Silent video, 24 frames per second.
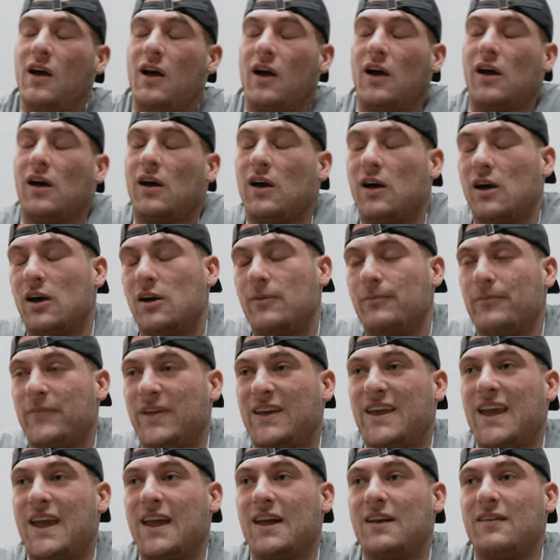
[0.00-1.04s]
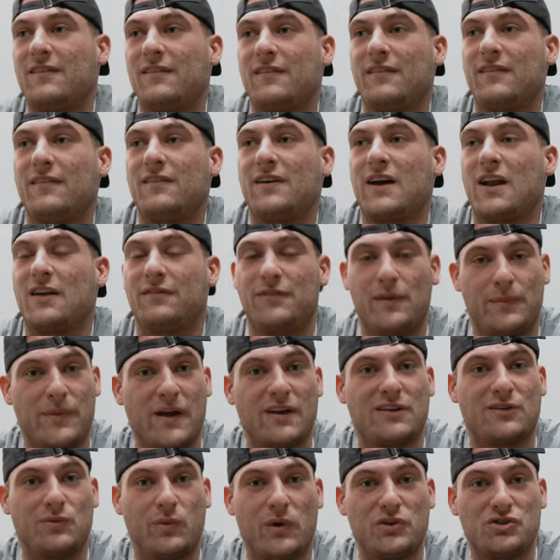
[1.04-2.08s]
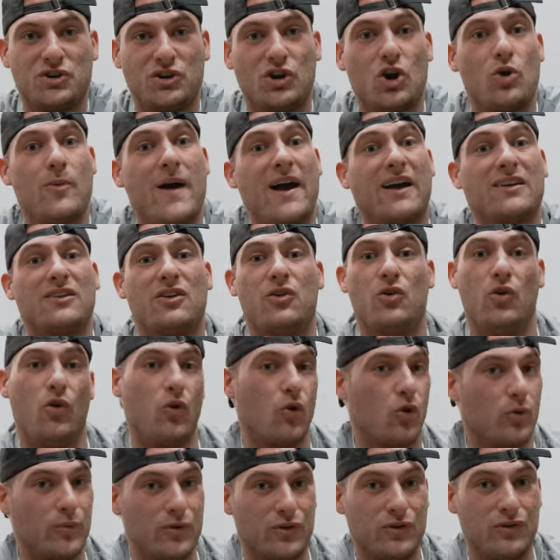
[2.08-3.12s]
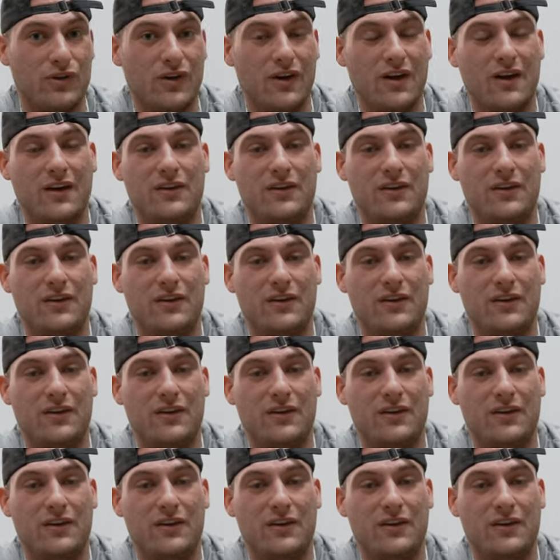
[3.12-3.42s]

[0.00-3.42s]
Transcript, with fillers: Um, they can't kind of flip that switch and go back to normal.